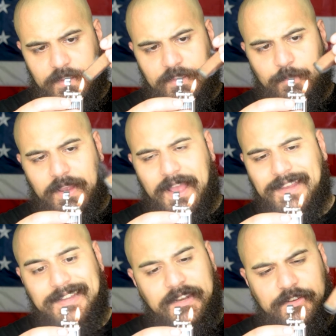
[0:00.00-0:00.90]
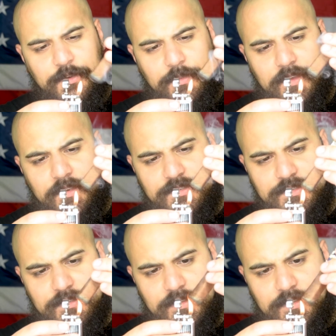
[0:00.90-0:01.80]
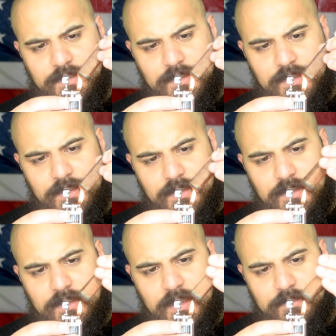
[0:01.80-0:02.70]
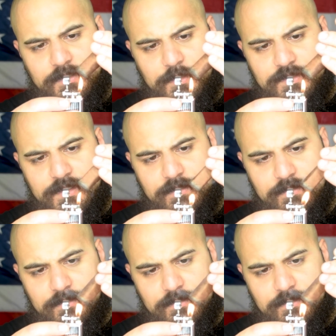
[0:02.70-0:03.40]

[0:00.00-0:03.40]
The way I tend to do things, I'll toast it,